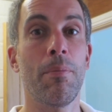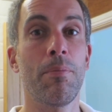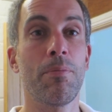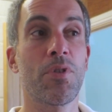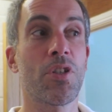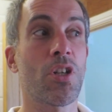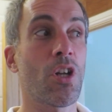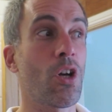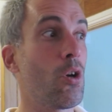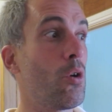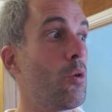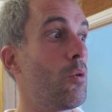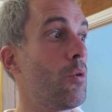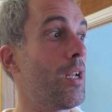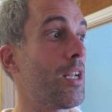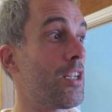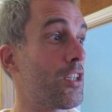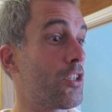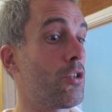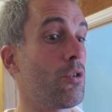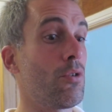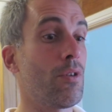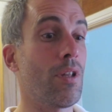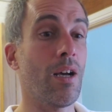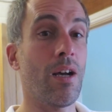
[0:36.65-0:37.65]
So
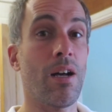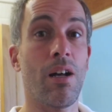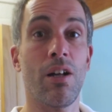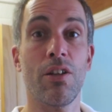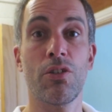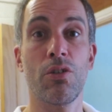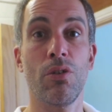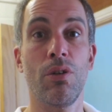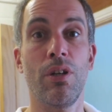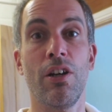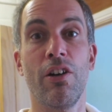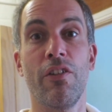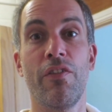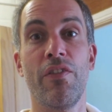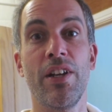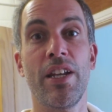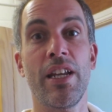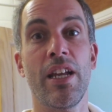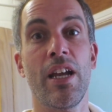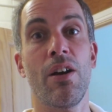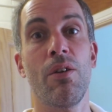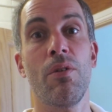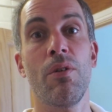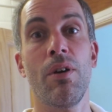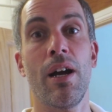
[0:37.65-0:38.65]
let's do that. I'll do a little
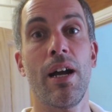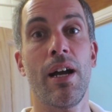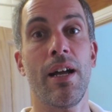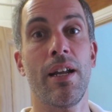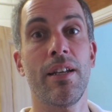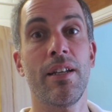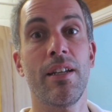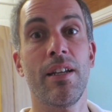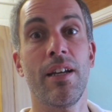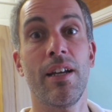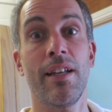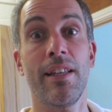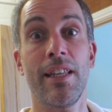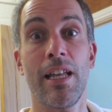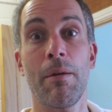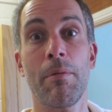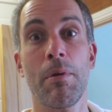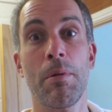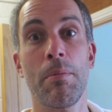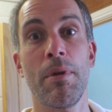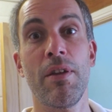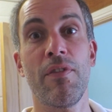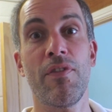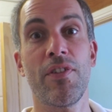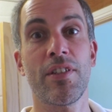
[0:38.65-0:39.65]
video, and that'll
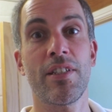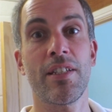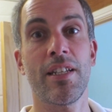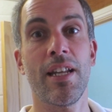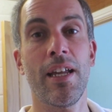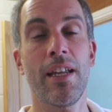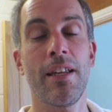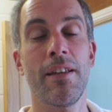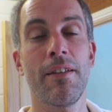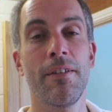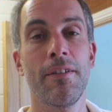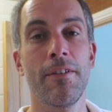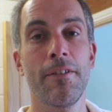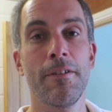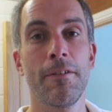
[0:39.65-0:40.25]
be me for today.